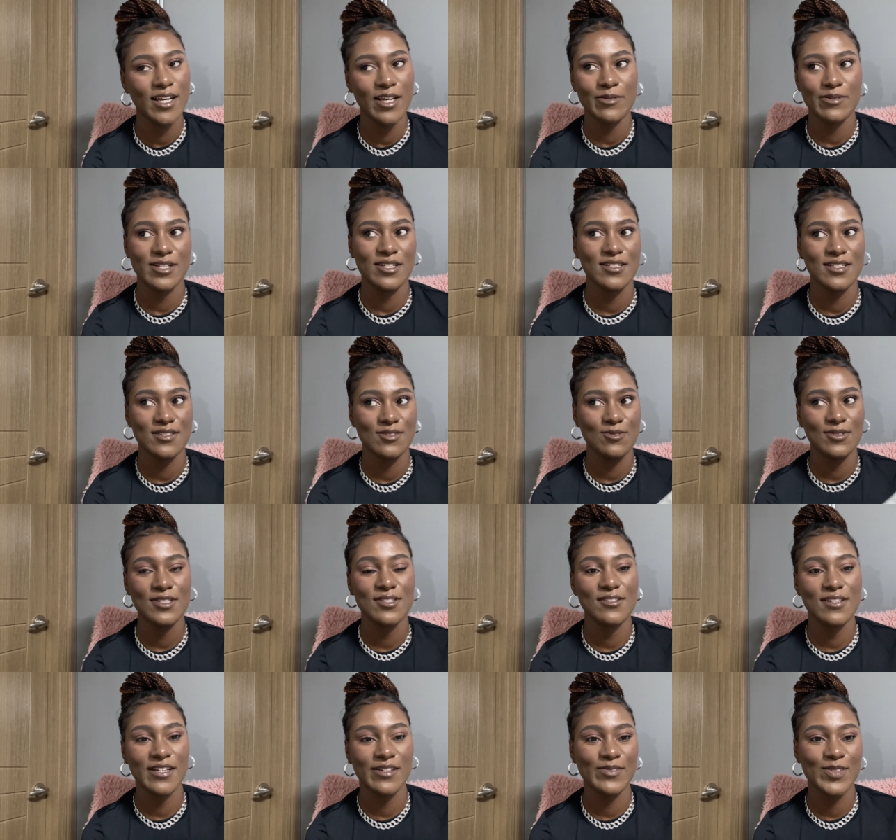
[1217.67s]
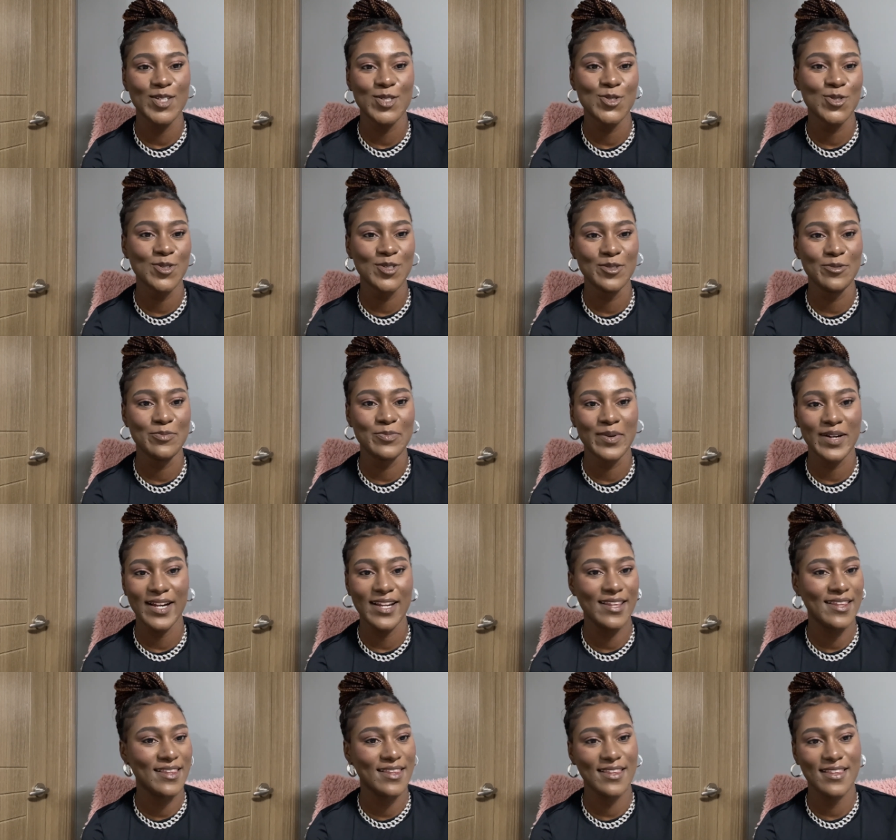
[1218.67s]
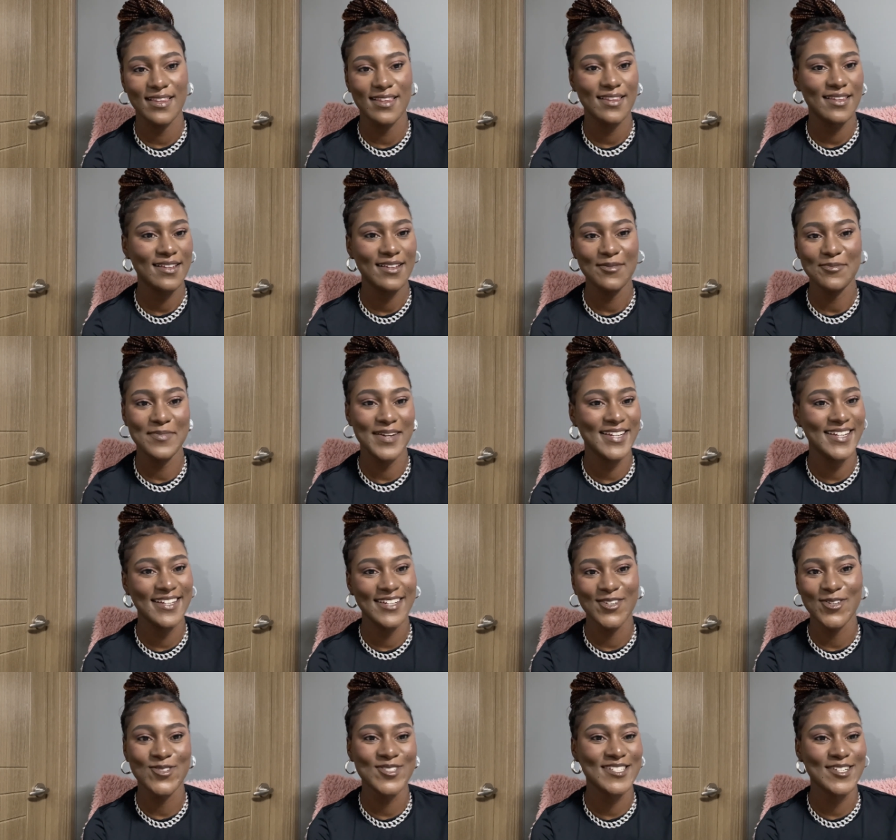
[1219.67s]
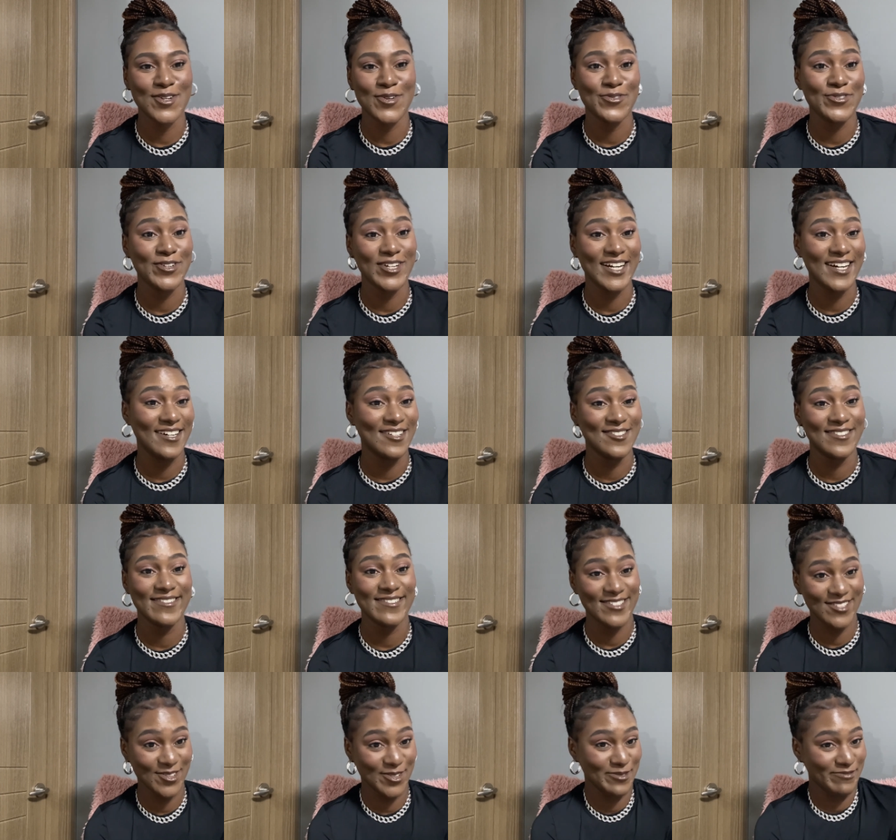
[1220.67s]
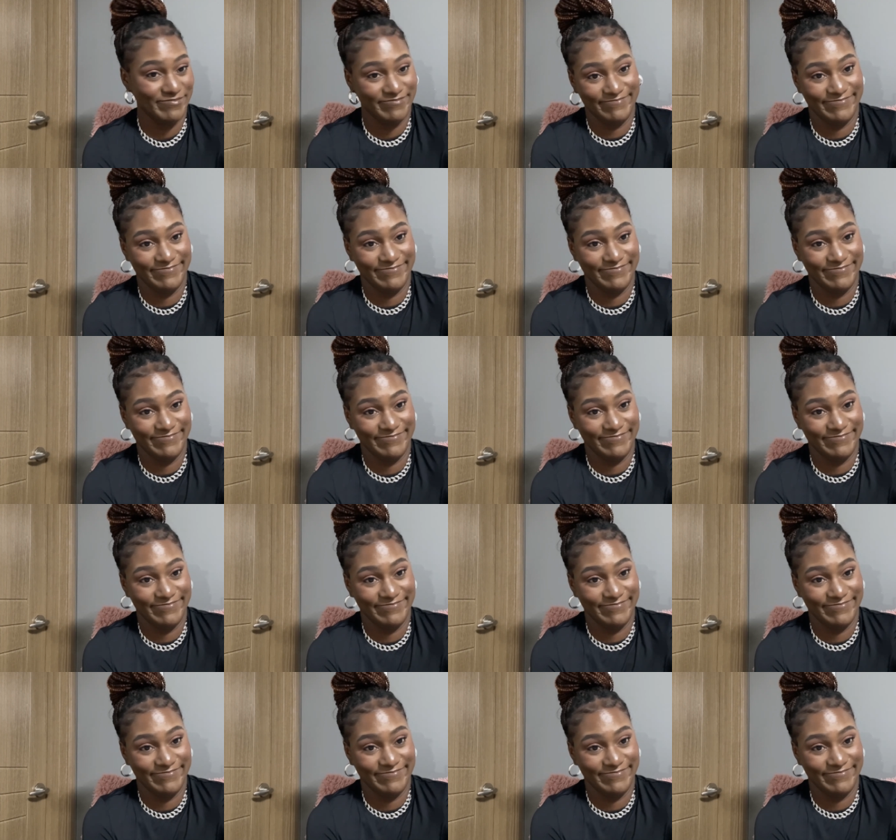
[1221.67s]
Because once you leave the door, you breathe, money goes out of your account. So